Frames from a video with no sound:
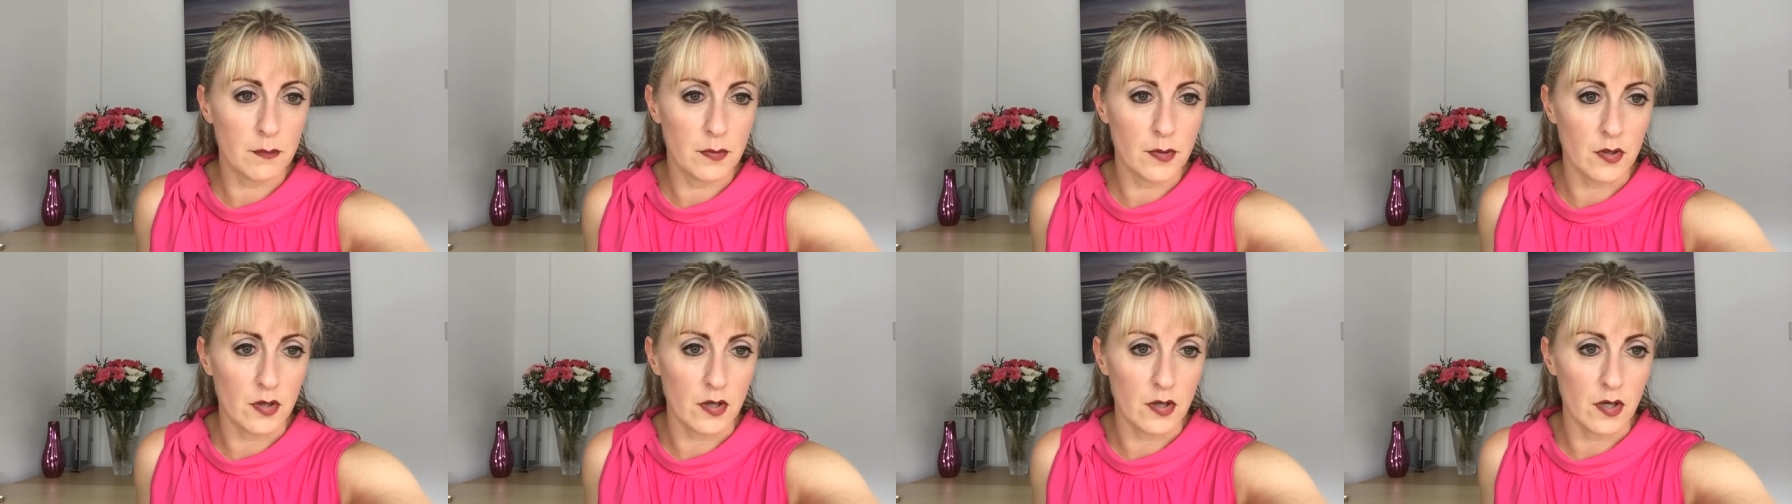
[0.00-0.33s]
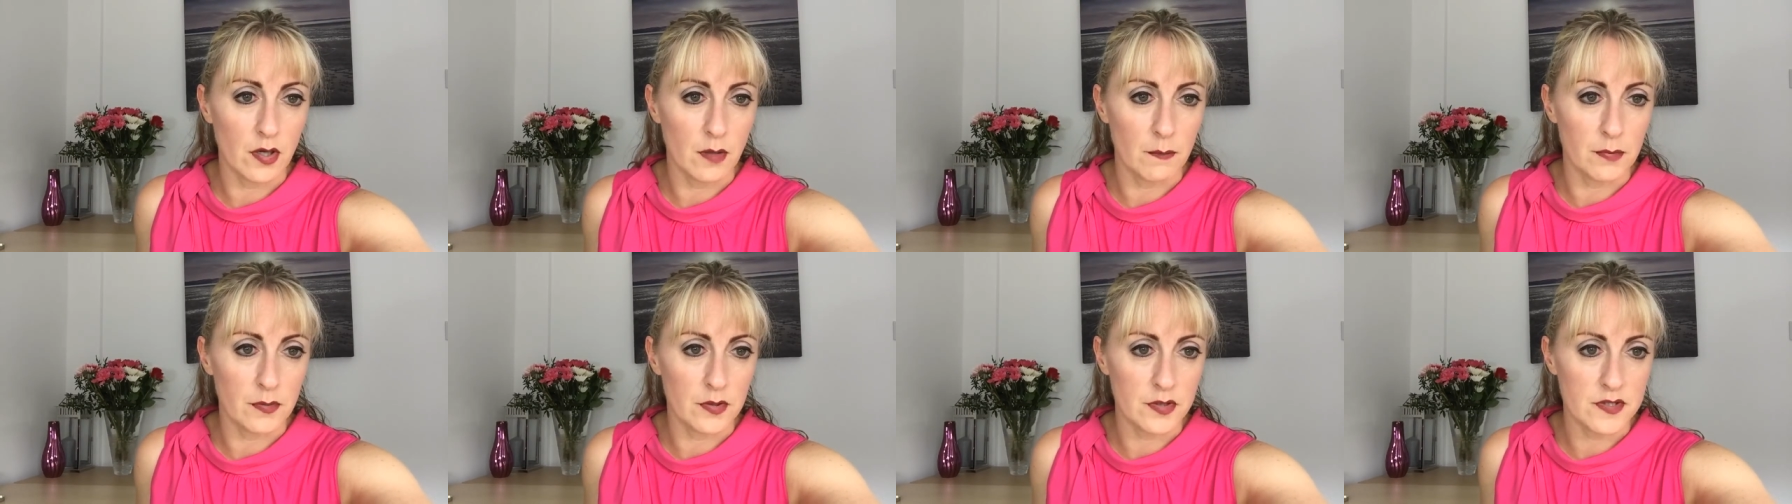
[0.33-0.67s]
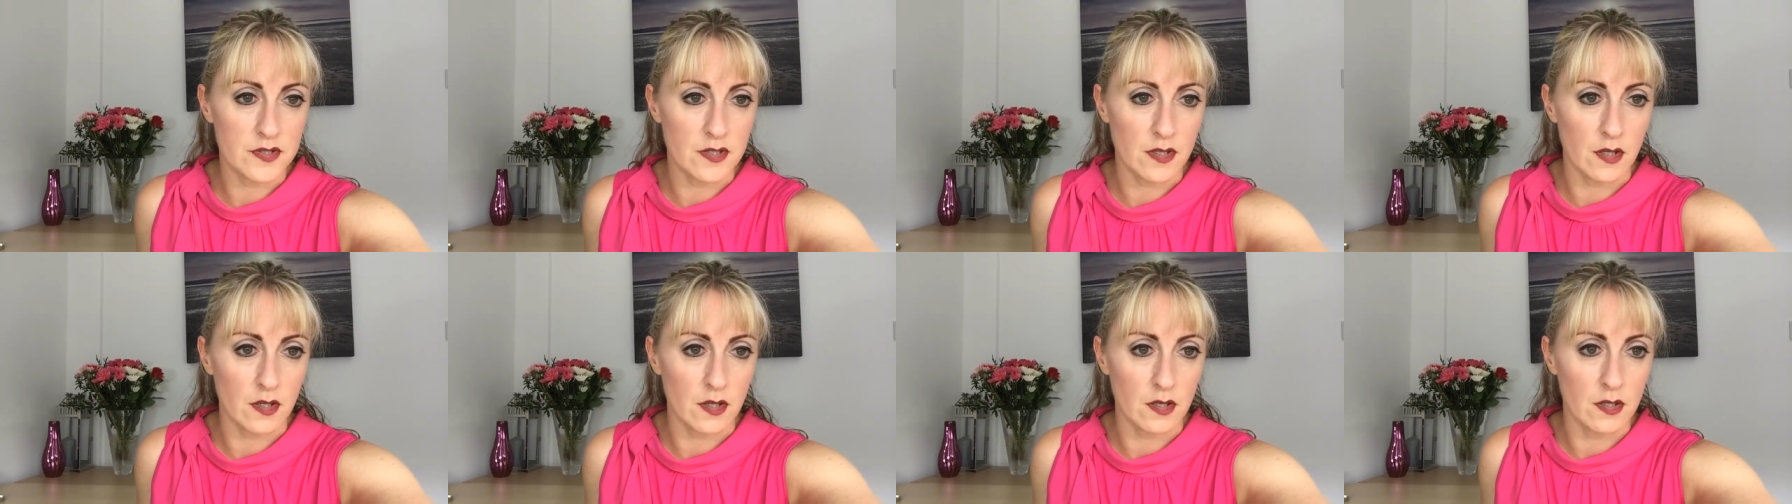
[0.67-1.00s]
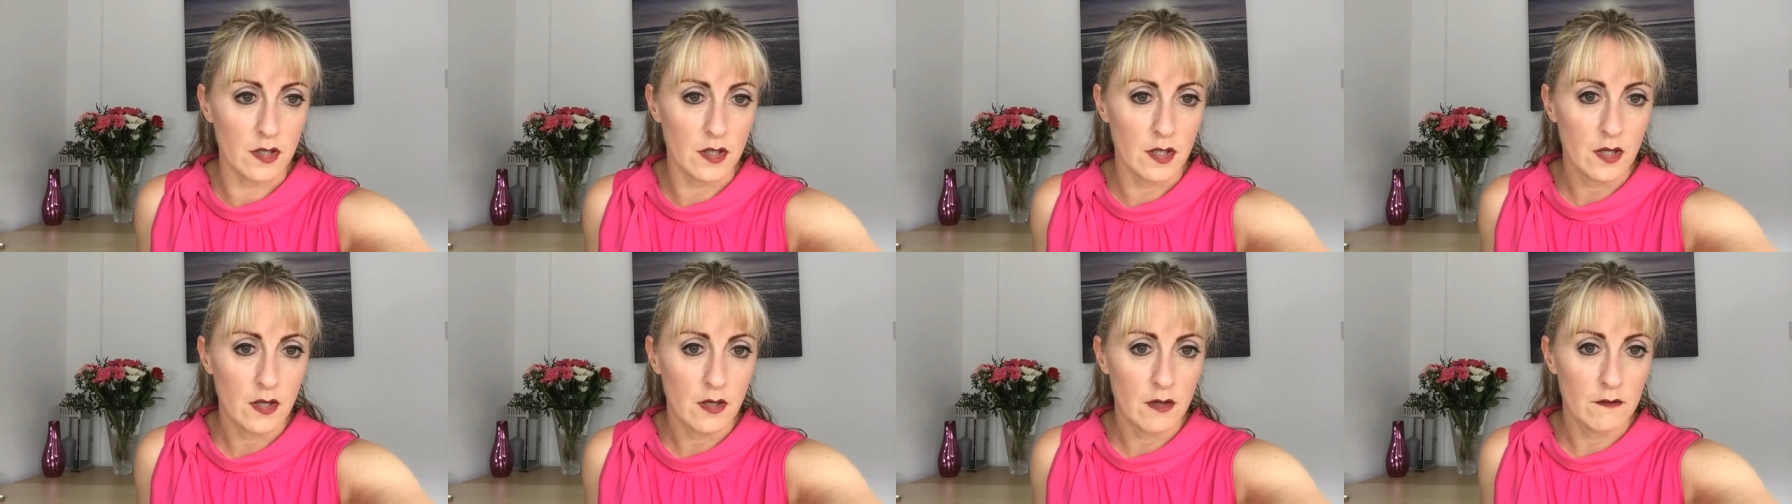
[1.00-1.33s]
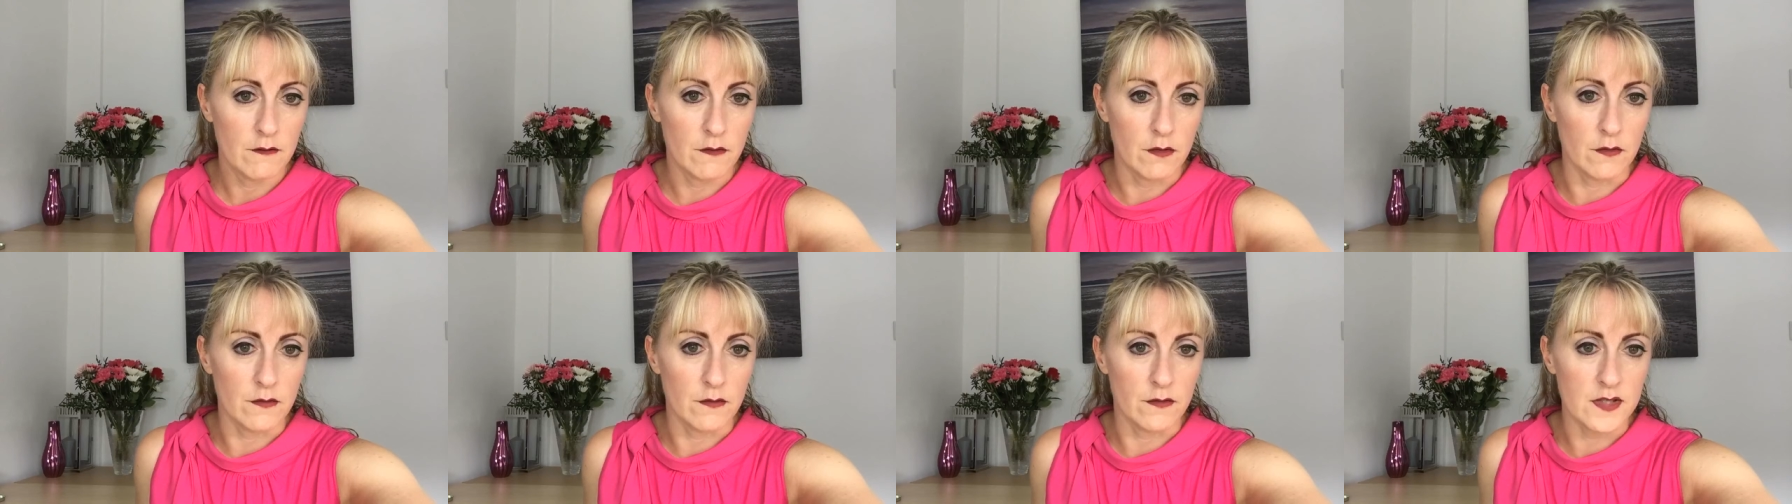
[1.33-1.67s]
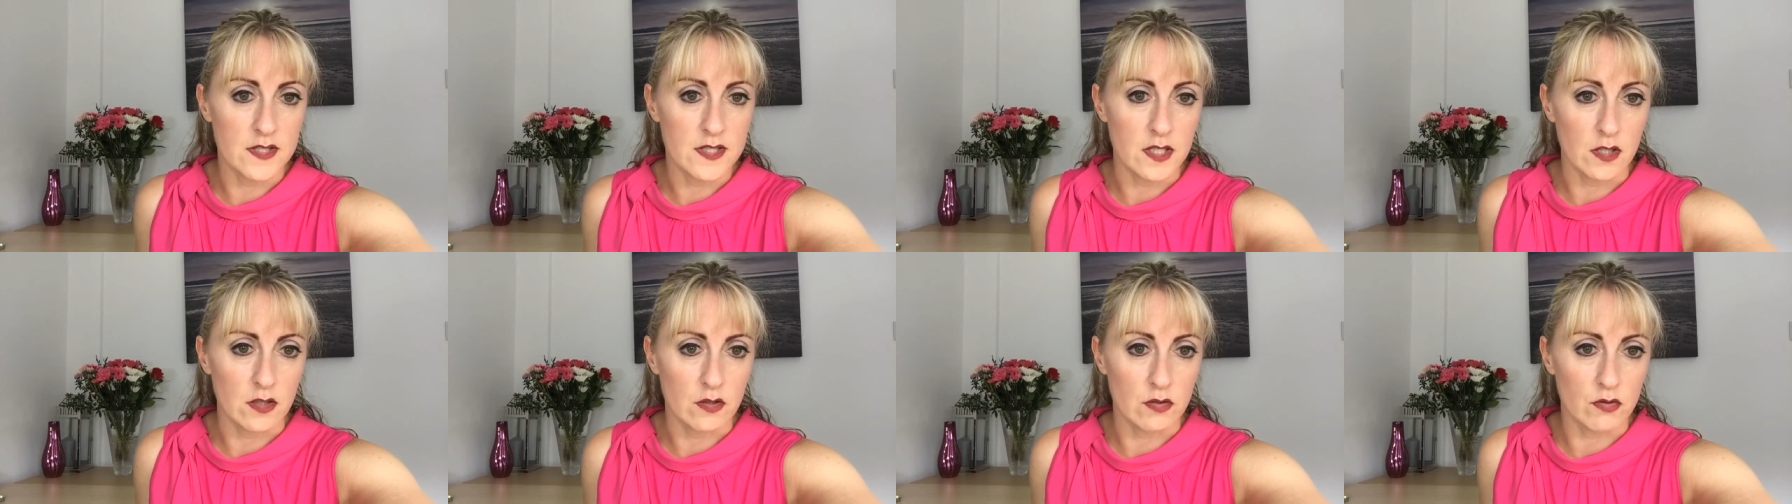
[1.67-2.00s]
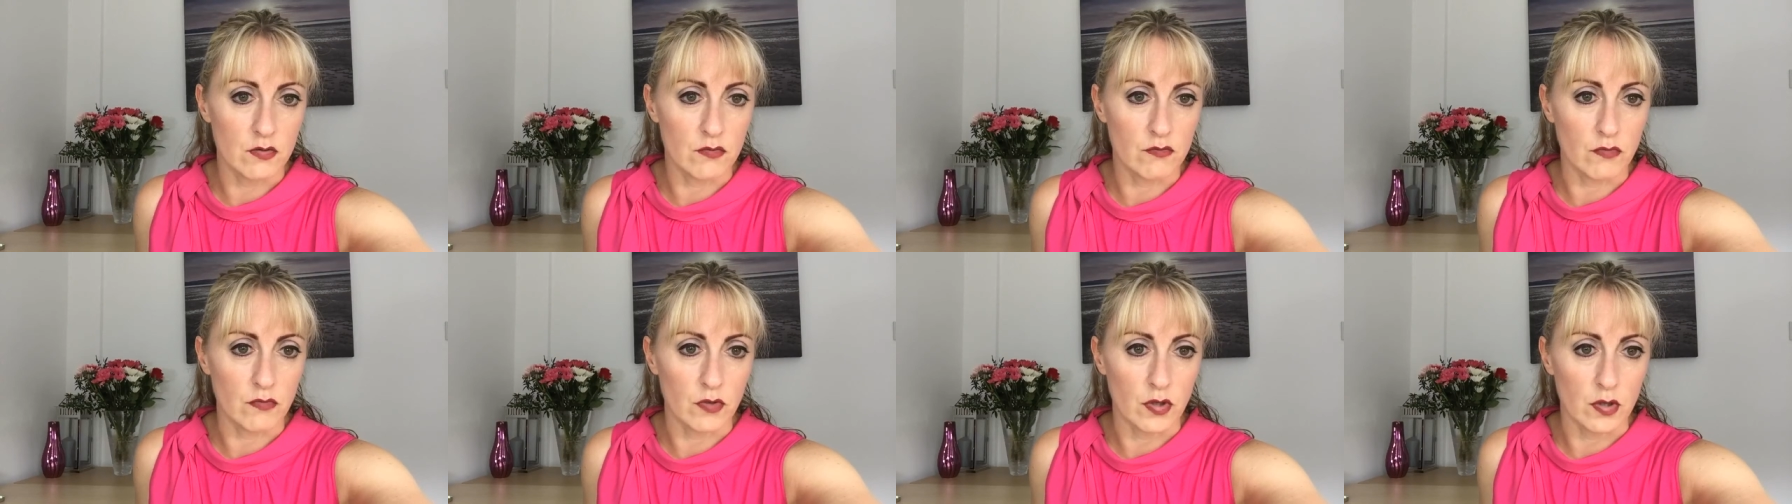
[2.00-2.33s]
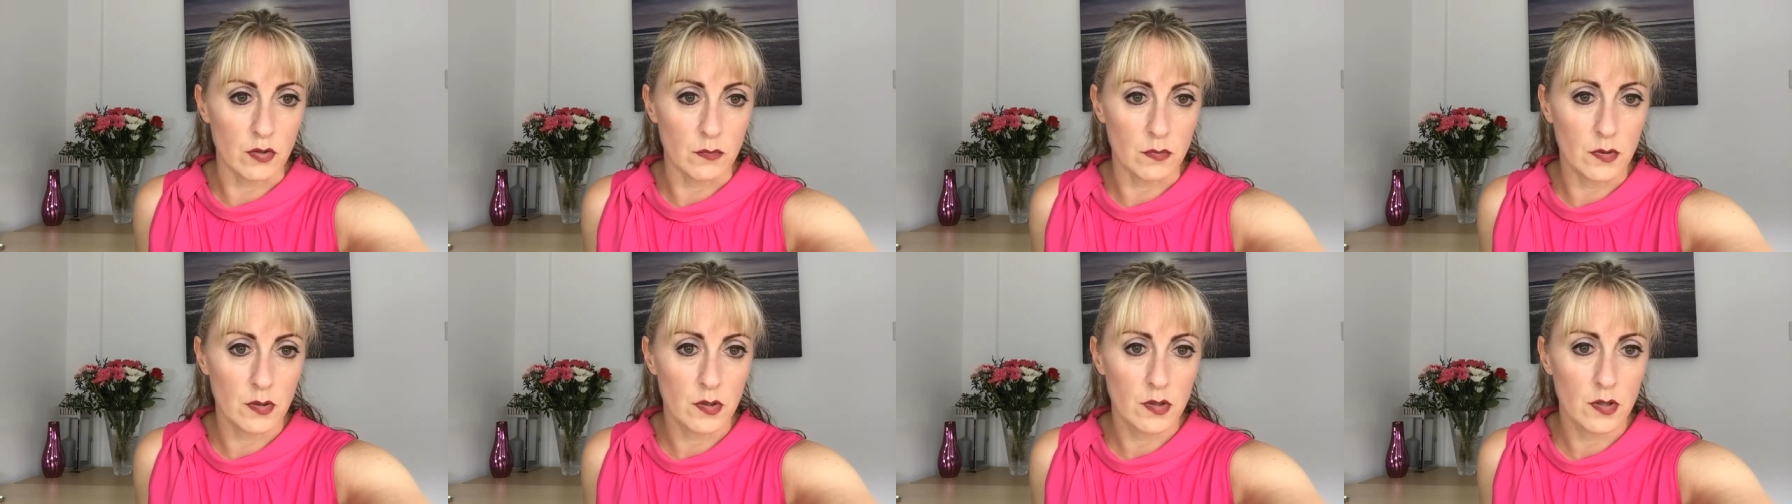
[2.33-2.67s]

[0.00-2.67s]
put a button for visit your group.